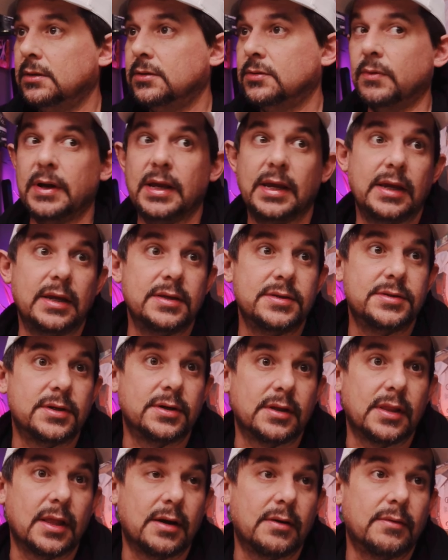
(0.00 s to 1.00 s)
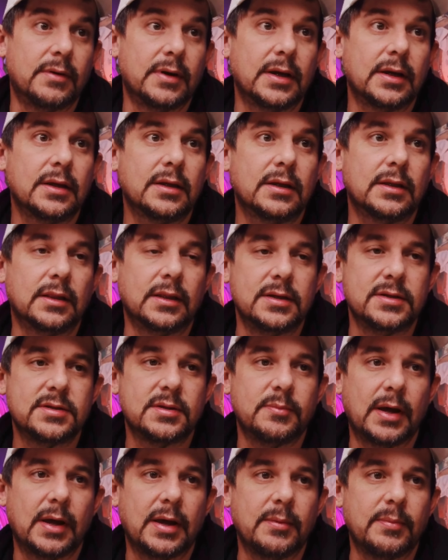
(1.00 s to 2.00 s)
It's way easier that way, at
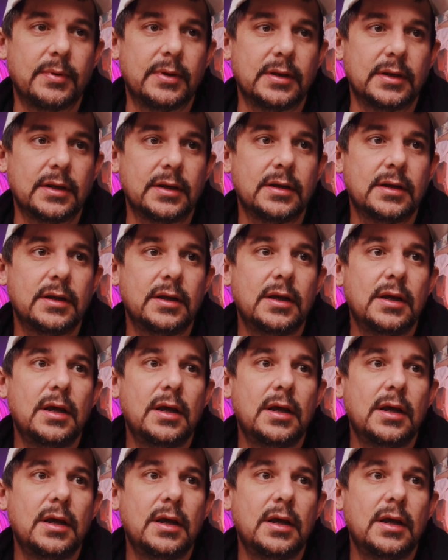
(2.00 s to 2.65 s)
least in my opinion.